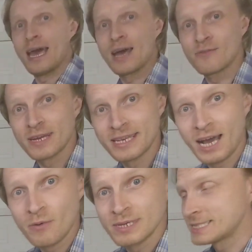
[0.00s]
and right
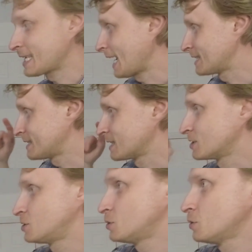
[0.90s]
now it's casting
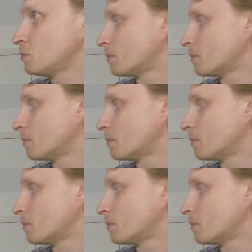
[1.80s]
to